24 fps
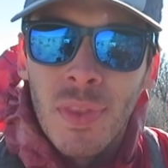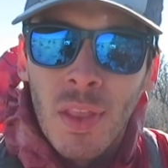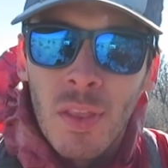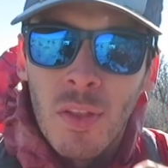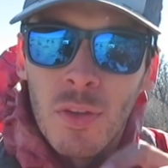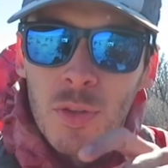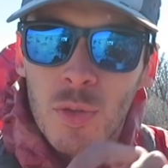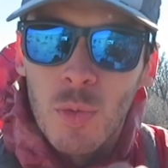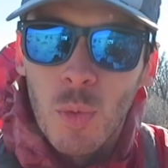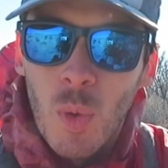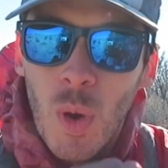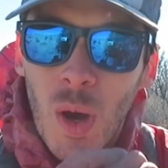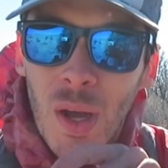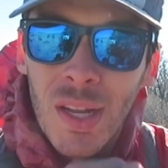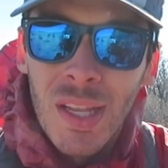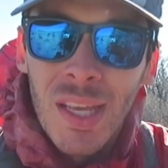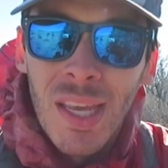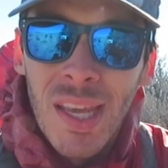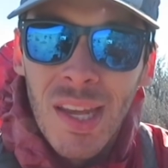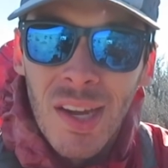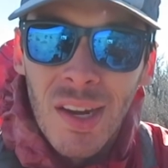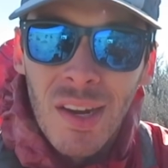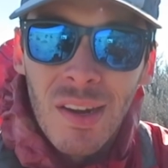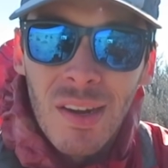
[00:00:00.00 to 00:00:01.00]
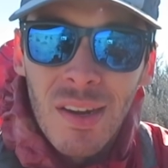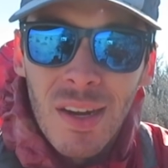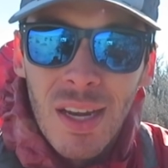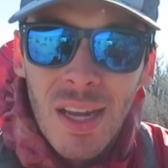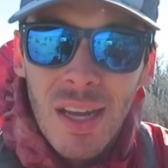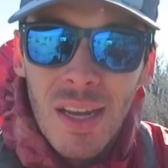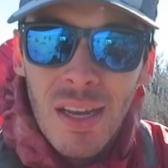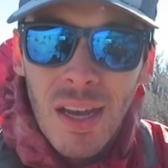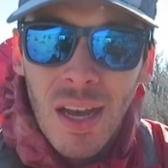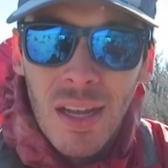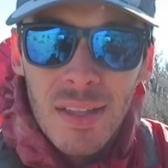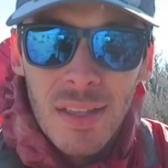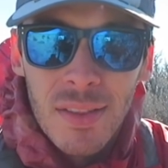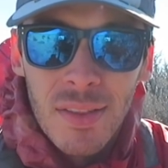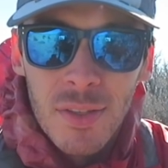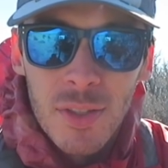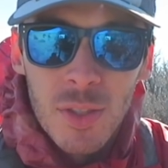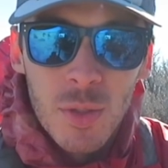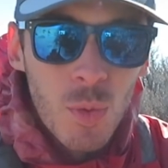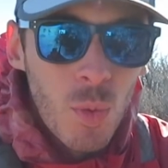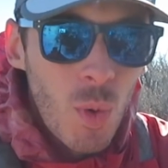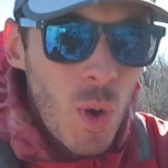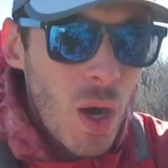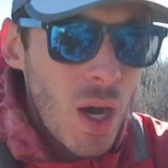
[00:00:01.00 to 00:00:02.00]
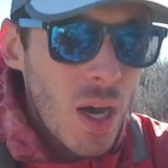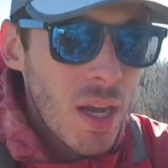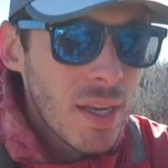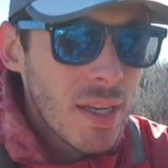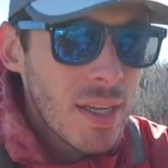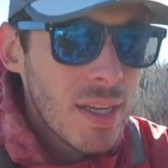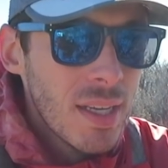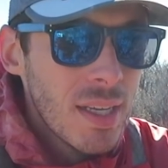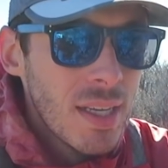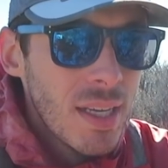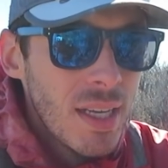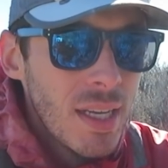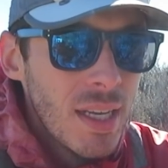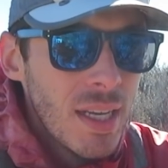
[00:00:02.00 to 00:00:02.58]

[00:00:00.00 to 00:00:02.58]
There's one here, and then there's one